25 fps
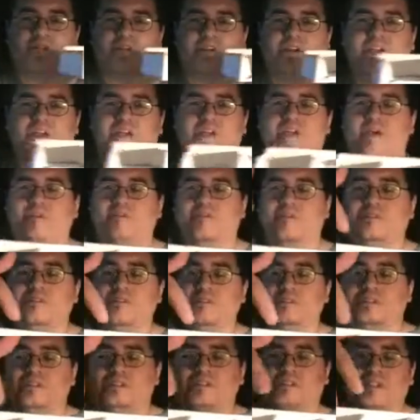tray, and we
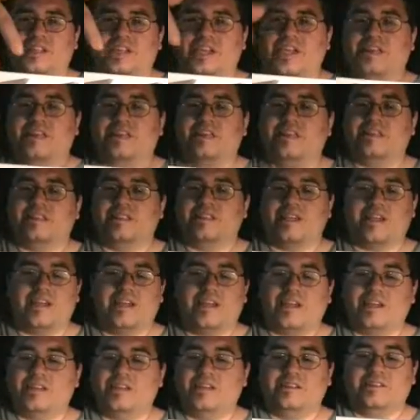used to just lay it like
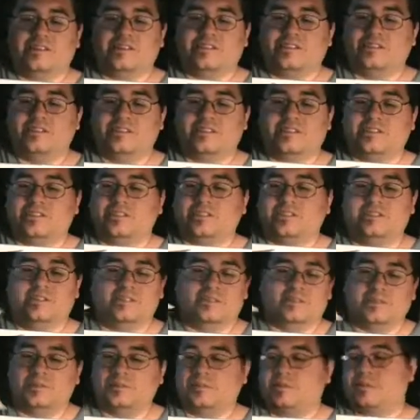that, and this is just, you
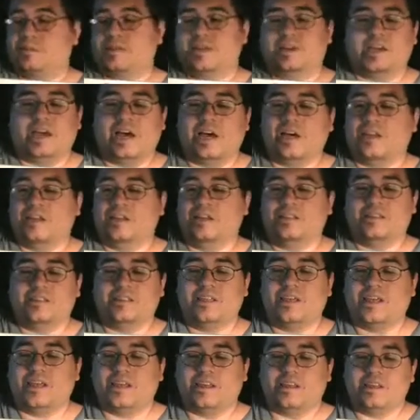just count it like
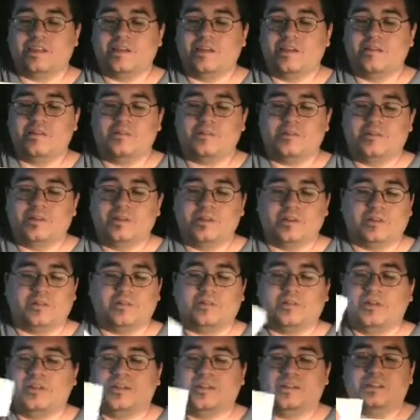that. But no,
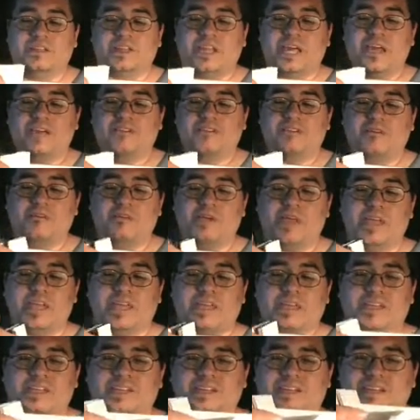they have to
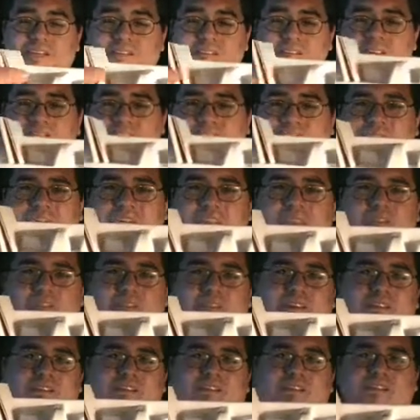make it like
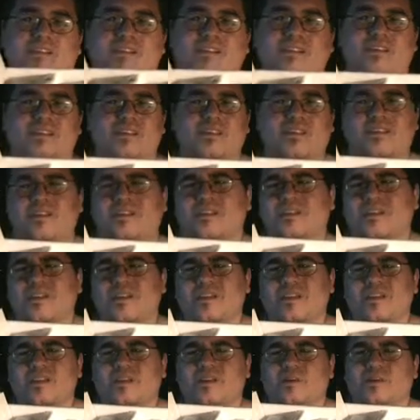this.
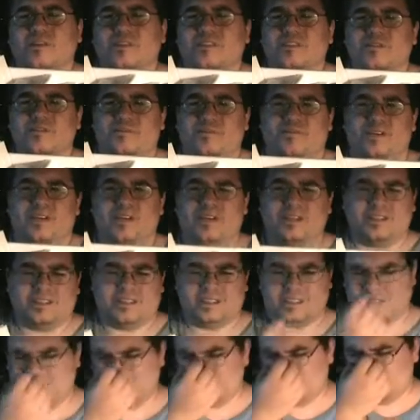What the
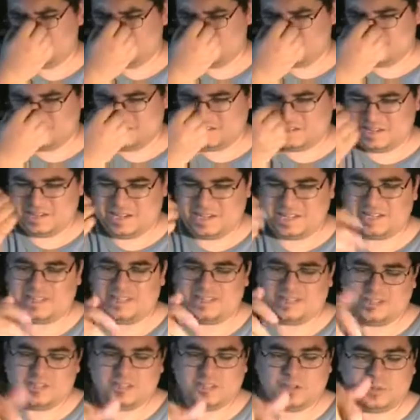fuck? And
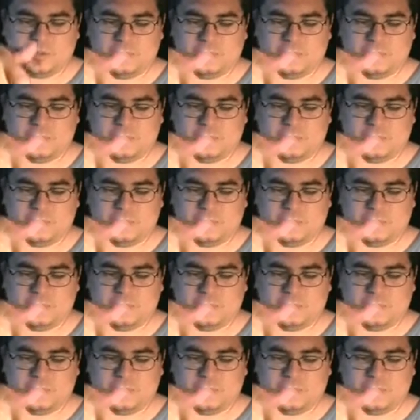then you're